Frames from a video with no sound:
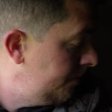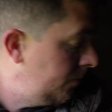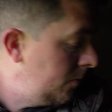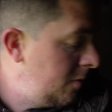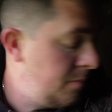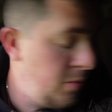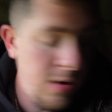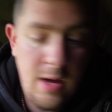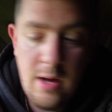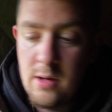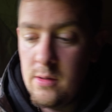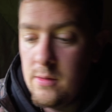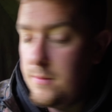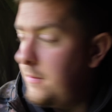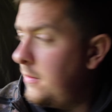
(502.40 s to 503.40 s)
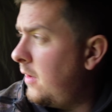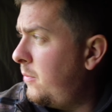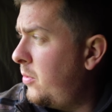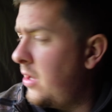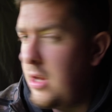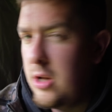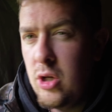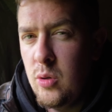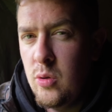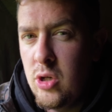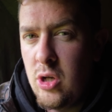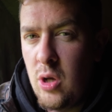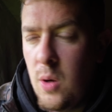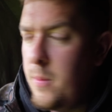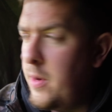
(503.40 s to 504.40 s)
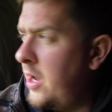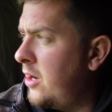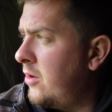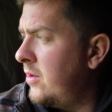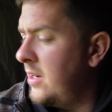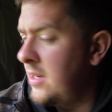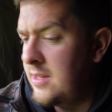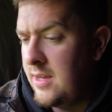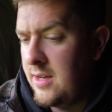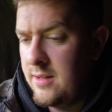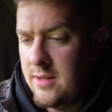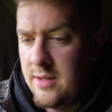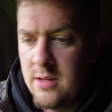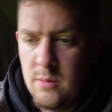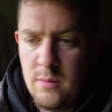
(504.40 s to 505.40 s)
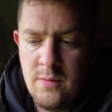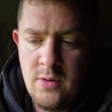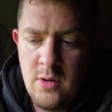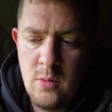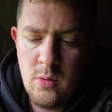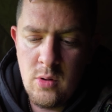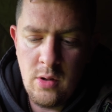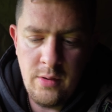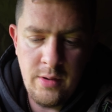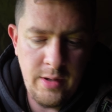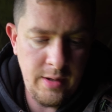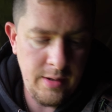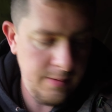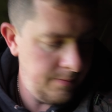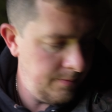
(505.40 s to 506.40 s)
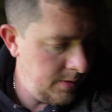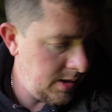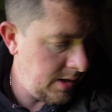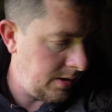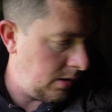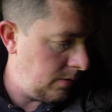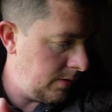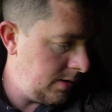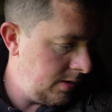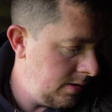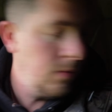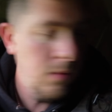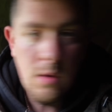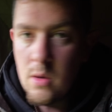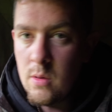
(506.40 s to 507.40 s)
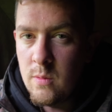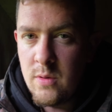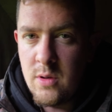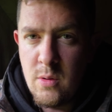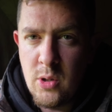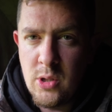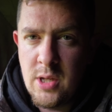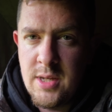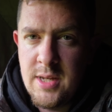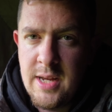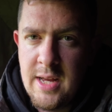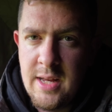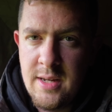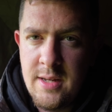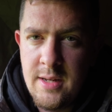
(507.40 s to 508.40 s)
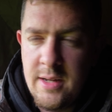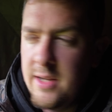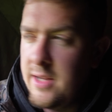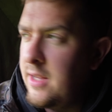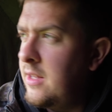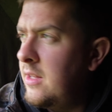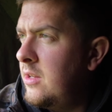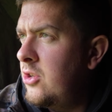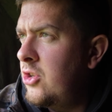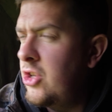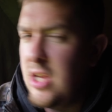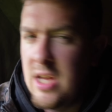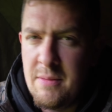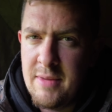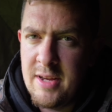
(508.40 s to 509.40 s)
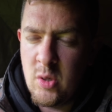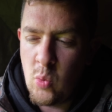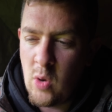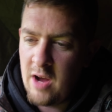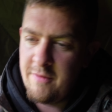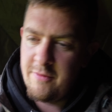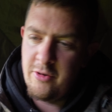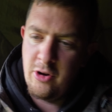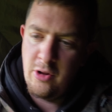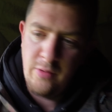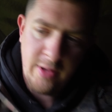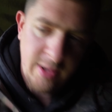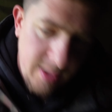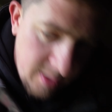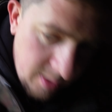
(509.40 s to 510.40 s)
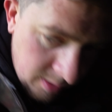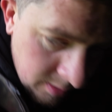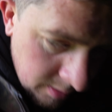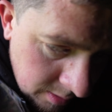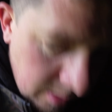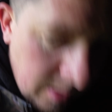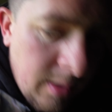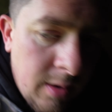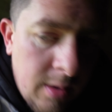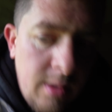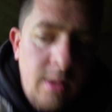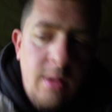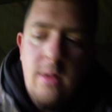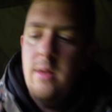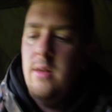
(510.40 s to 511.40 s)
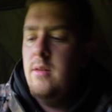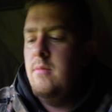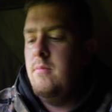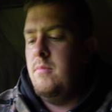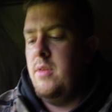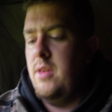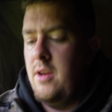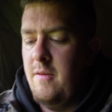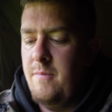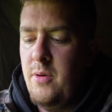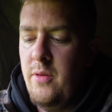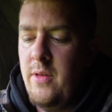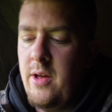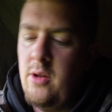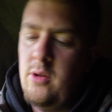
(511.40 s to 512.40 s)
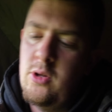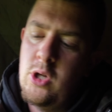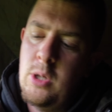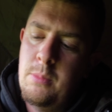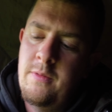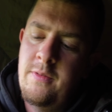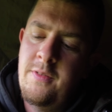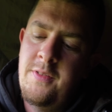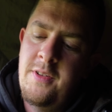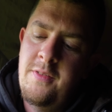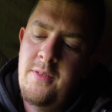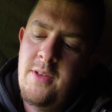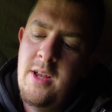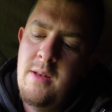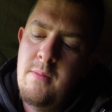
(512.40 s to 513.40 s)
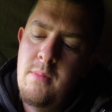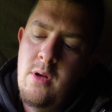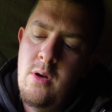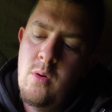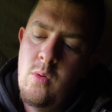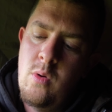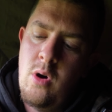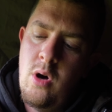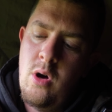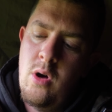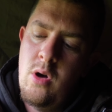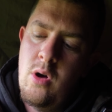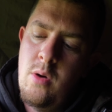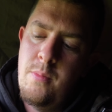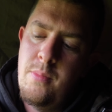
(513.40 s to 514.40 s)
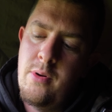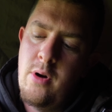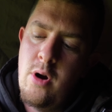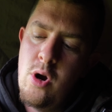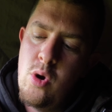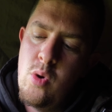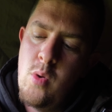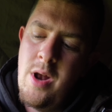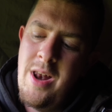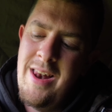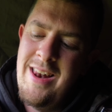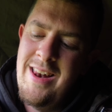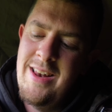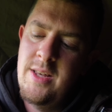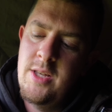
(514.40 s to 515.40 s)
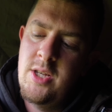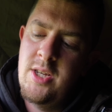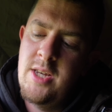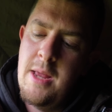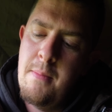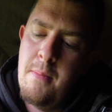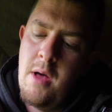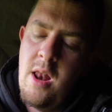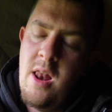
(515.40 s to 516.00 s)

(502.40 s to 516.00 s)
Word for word: we've put out, I put out two snowman rigs out there, so we've still got the, I don't know, we've still got the TNT Steamies wafter on there. But then I put that on top of a 15mm Pro Stim